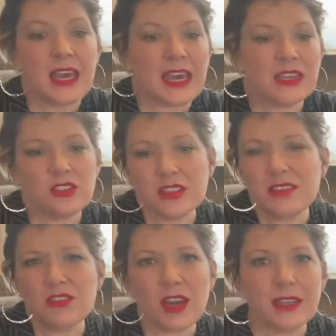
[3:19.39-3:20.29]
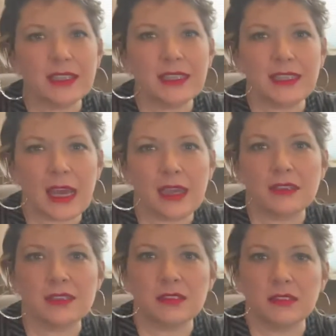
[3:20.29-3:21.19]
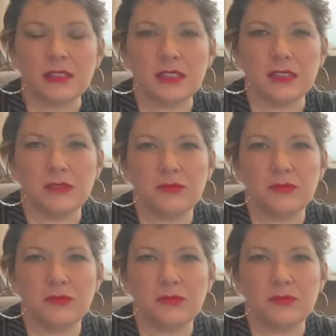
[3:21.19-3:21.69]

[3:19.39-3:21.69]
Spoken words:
and just try to connect in a